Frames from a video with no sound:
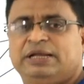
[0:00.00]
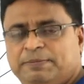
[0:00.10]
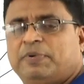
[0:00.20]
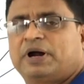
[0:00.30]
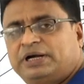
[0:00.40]

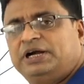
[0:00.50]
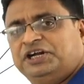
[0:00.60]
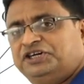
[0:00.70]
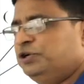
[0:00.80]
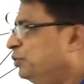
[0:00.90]
important
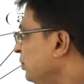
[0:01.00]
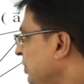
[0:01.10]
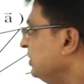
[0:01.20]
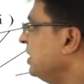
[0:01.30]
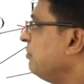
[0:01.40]
issue
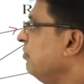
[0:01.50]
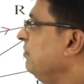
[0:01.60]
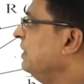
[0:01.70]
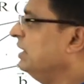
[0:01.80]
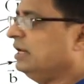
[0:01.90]
that we
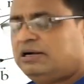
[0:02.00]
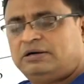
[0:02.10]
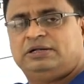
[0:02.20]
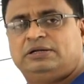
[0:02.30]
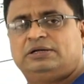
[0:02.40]
will
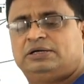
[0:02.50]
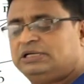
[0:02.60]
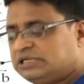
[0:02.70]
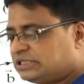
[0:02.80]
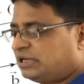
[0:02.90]
learn in
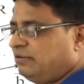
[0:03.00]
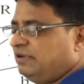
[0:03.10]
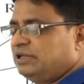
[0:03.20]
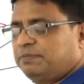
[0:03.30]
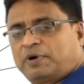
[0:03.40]

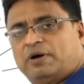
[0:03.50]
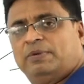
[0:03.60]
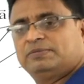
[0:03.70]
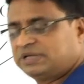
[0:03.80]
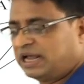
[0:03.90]
solving the
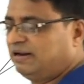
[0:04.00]
problems. I